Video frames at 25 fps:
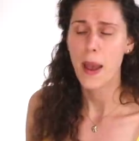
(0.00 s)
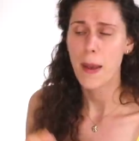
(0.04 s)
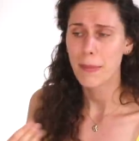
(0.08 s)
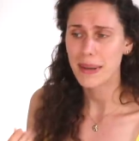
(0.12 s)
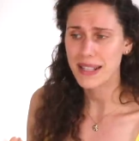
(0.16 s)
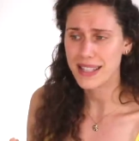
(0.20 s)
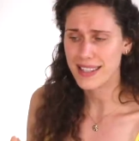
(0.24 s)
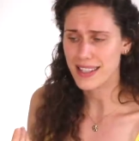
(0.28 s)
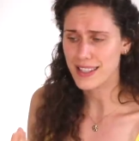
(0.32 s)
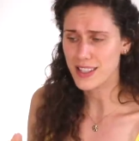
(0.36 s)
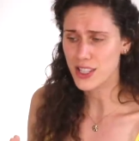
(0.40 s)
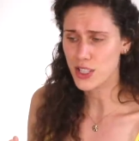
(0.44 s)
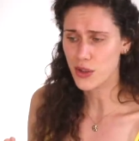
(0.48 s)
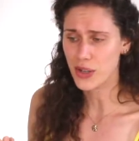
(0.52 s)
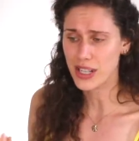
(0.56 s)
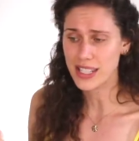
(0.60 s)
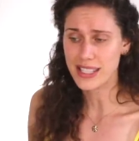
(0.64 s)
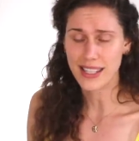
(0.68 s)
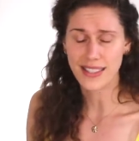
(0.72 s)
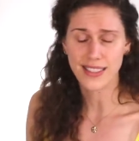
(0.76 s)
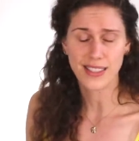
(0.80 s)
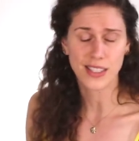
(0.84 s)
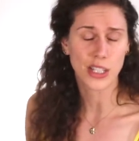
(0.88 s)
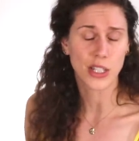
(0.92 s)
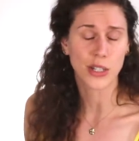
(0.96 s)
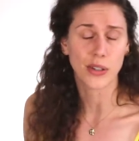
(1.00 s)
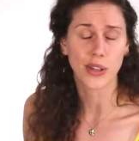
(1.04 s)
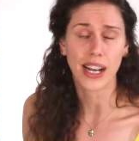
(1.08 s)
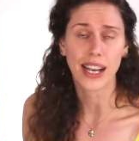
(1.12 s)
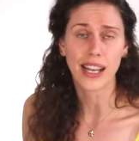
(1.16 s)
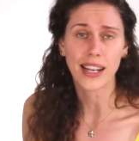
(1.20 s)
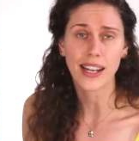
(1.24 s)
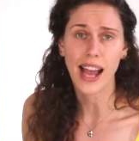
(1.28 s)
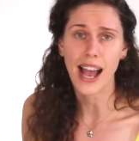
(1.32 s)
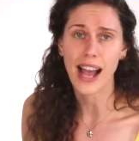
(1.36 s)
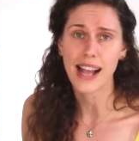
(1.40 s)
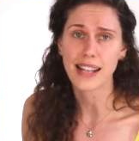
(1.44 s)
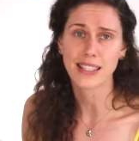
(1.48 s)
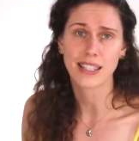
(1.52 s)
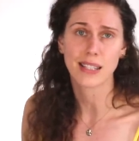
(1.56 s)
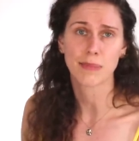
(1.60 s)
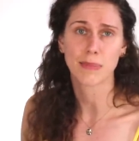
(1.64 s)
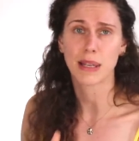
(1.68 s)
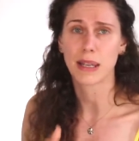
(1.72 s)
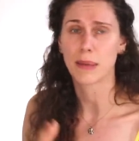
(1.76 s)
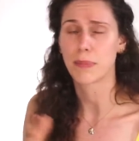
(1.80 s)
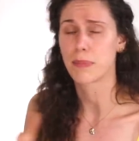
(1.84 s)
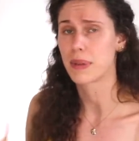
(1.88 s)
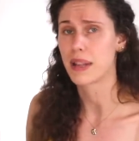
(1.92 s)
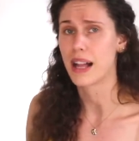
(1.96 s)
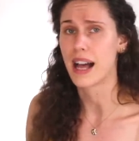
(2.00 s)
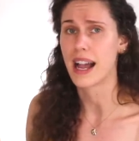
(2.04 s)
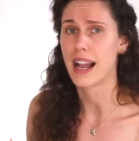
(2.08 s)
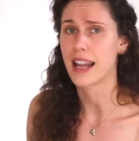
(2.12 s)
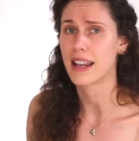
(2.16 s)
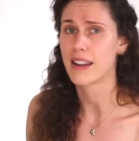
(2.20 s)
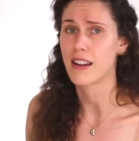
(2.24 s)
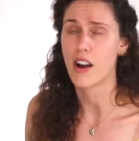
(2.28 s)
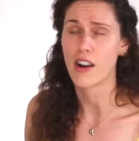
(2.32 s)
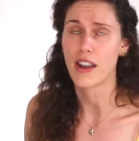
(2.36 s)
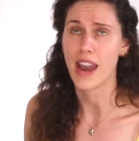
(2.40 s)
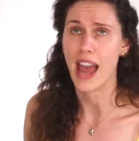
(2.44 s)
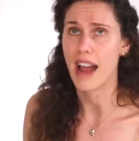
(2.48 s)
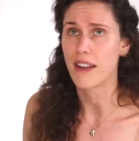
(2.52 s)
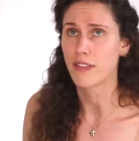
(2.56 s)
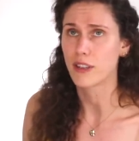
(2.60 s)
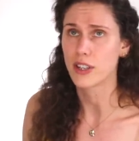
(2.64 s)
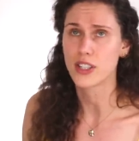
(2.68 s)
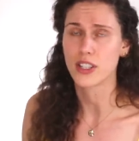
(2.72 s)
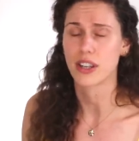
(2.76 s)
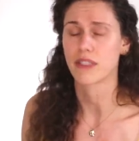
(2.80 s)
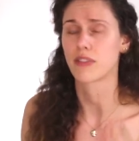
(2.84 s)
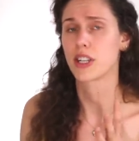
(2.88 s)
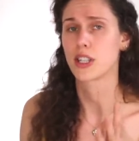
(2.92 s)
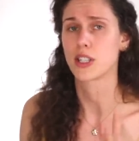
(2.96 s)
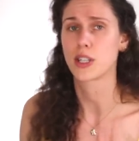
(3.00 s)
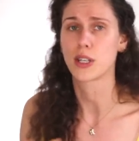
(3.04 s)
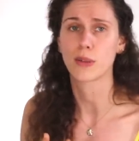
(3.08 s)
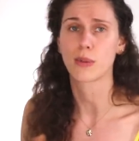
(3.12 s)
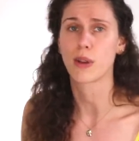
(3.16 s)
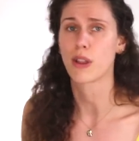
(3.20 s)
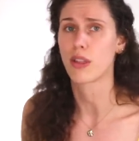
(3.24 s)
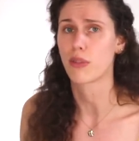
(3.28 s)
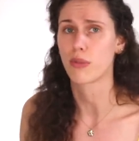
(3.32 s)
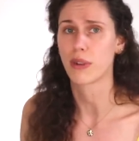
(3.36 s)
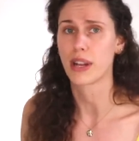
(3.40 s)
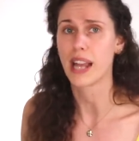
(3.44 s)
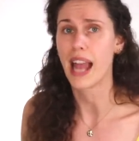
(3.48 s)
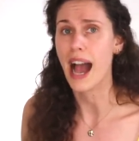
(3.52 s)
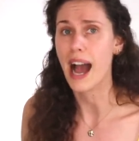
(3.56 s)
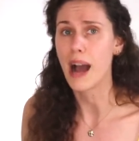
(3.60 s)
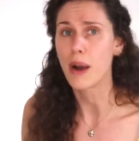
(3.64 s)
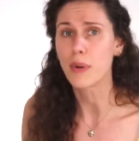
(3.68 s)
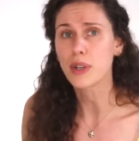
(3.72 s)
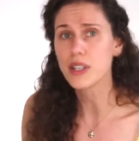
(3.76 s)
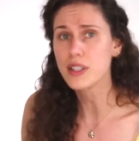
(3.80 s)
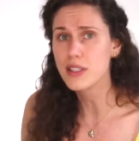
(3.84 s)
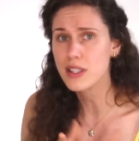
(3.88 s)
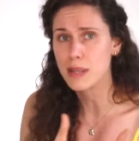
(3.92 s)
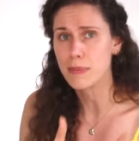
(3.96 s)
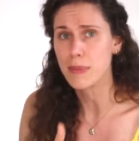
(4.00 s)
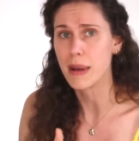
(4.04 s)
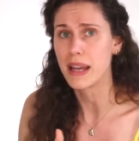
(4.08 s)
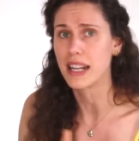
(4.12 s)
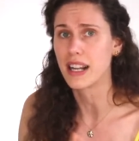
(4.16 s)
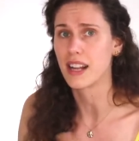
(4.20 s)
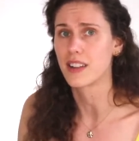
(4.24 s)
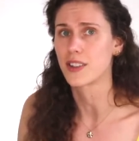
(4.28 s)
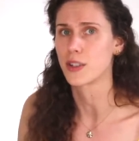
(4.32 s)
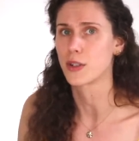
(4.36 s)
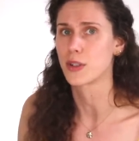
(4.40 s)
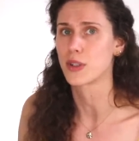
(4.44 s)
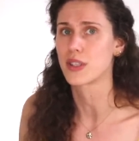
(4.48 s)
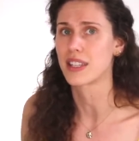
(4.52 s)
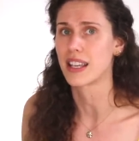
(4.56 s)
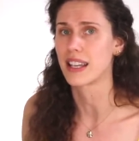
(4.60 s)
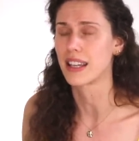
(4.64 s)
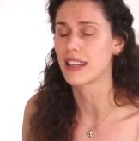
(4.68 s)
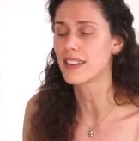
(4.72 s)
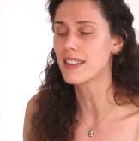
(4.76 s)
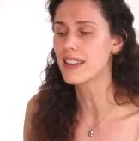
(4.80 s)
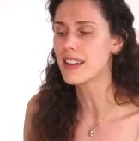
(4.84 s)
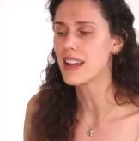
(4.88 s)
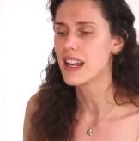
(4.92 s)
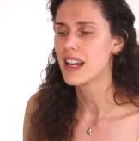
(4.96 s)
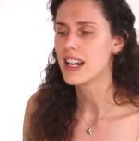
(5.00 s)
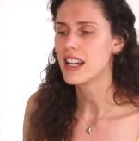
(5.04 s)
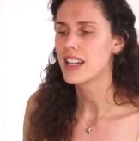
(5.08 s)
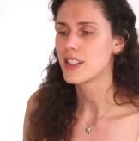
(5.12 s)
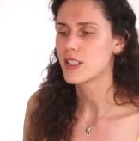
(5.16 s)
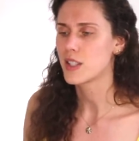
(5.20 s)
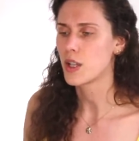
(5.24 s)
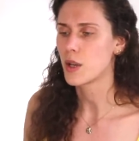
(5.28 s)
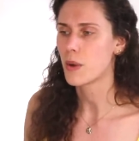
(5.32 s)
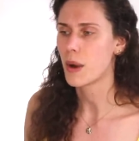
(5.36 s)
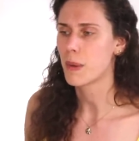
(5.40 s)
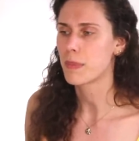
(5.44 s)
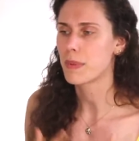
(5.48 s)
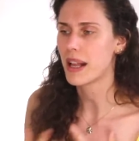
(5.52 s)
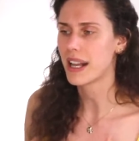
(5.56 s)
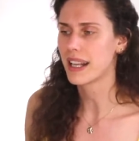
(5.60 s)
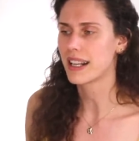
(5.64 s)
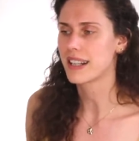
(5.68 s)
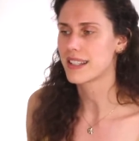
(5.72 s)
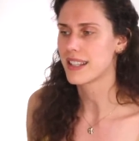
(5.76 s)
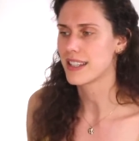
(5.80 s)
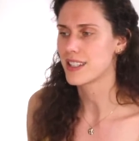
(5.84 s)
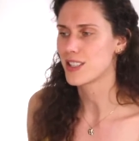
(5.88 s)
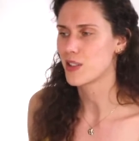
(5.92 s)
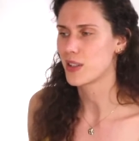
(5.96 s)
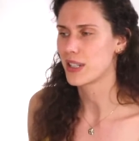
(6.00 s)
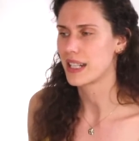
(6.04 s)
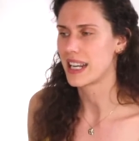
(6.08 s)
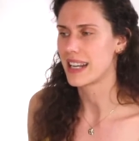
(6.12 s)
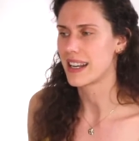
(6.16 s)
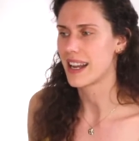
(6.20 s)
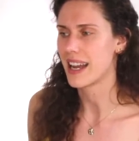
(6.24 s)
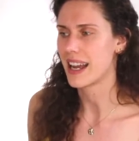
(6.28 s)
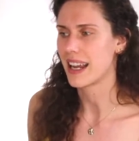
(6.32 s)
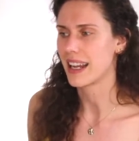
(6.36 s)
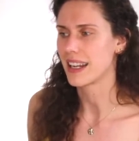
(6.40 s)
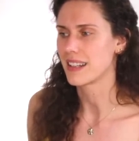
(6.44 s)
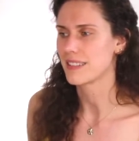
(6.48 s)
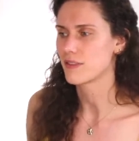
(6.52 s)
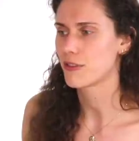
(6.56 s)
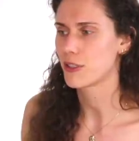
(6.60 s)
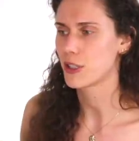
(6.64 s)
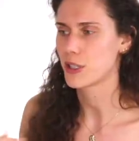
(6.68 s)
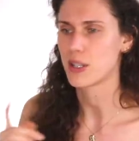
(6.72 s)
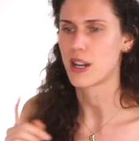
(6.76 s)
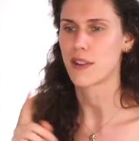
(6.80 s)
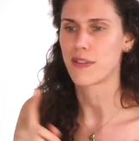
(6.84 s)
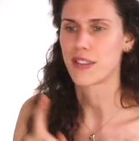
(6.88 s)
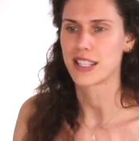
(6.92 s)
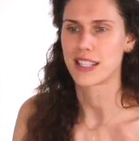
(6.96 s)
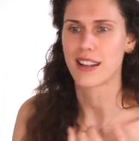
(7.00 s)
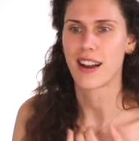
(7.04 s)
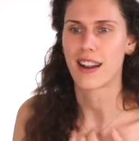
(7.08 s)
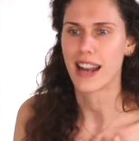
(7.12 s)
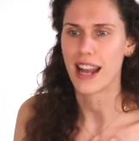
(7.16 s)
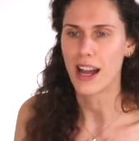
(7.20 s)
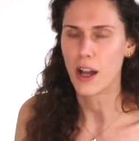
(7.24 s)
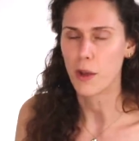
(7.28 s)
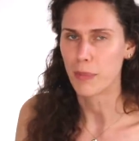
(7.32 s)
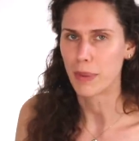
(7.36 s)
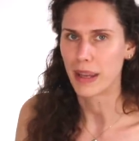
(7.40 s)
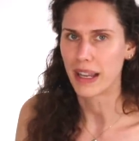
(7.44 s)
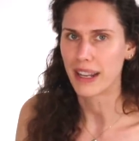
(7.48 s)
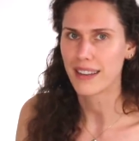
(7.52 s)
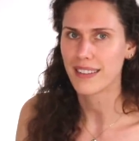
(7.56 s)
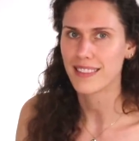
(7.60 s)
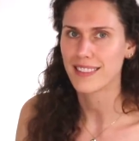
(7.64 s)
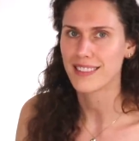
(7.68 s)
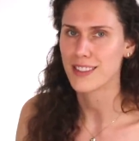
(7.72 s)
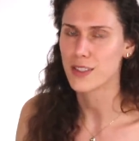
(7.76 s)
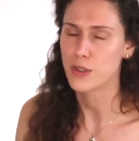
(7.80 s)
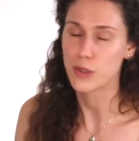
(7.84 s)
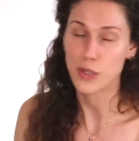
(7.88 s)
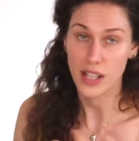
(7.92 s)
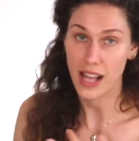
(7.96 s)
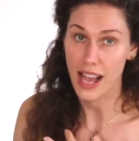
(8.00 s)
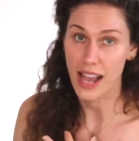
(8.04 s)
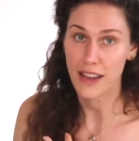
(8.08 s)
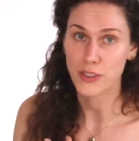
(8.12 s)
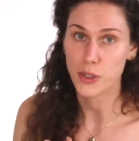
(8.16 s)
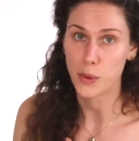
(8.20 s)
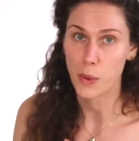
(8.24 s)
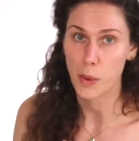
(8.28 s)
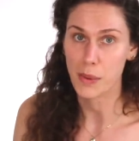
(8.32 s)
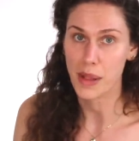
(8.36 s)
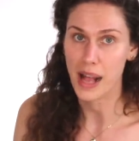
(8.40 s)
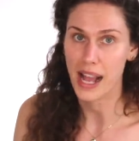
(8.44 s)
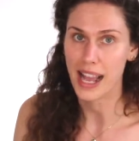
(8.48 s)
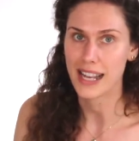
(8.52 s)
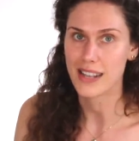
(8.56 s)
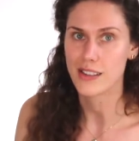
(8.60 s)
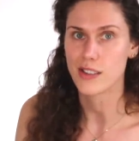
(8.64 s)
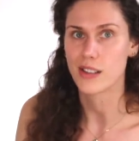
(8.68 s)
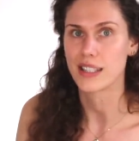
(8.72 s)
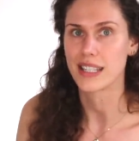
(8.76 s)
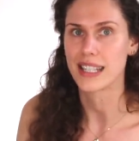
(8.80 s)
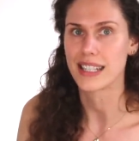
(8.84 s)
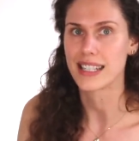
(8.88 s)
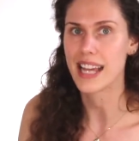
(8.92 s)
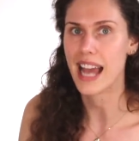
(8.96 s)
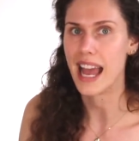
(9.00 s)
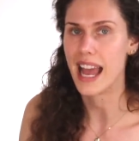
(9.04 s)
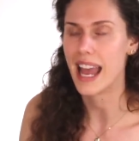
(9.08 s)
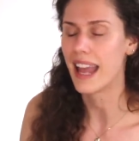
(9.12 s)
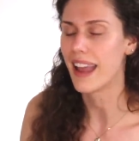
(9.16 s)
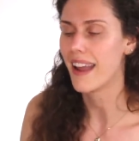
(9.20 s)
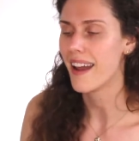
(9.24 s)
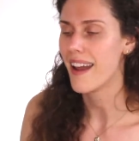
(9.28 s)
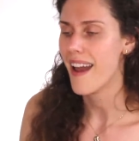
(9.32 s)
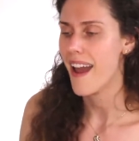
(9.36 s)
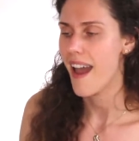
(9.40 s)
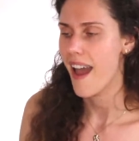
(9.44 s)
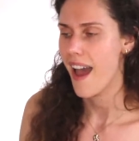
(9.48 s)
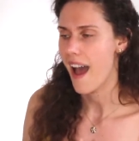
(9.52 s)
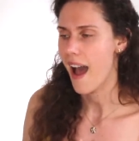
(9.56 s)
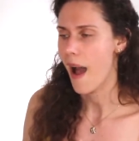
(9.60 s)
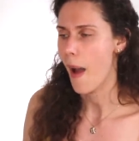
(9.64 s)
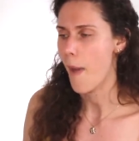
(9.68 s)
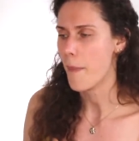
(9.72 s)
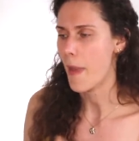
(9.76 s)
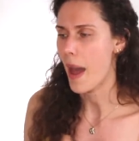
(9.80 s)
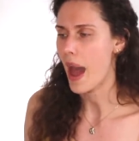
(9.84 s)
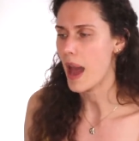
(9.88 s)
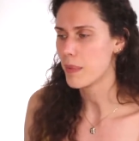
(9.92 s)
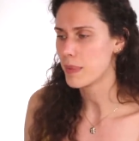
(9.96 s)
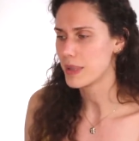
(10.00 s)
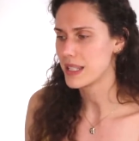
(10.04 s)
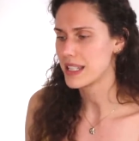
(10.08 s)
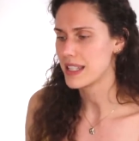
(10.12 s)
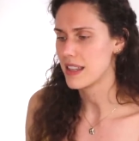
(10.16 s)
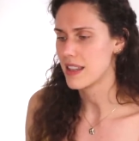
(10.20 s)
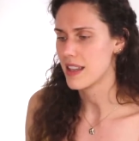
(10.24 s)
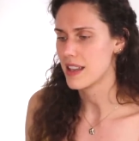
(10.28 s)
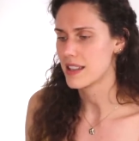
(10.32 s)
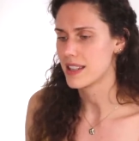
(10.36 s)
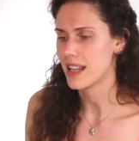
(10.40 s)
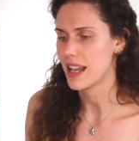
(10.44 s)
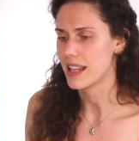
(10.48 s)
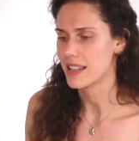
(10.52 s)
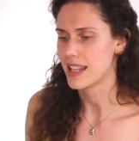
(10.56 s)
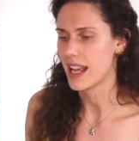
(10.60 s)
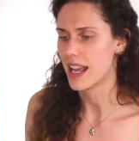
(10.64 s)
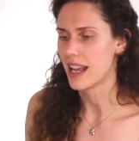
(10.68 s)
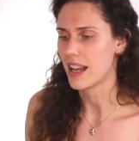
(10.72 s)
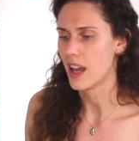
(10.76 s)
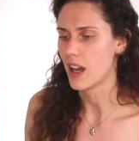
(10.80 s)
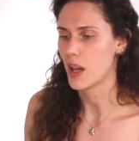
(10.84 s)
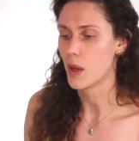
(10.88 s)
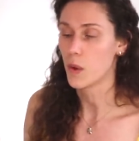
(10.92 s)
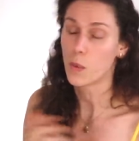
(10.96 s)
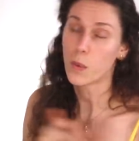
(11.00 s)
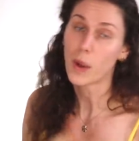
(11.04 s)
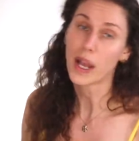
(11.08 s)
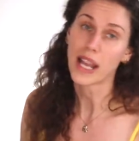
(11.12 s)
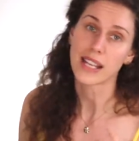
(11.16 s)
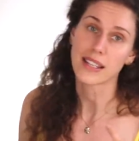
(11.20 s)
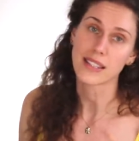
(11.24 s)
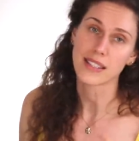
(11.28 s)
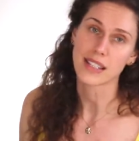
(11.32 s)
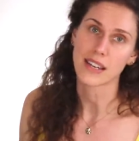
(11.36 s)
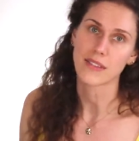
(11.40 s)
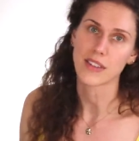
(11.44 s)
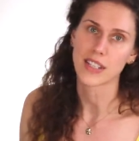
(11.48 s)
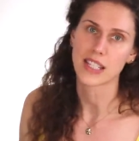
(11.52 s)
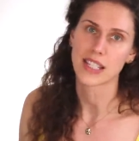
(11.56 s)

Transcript: but sunscreen does degrade. It has to be applied on average every two to three hours, depending on your skin. So applying a sunscreen at night, first off, it's not helping. You still have to apply it during the day. Um, I would see this as like a waste of a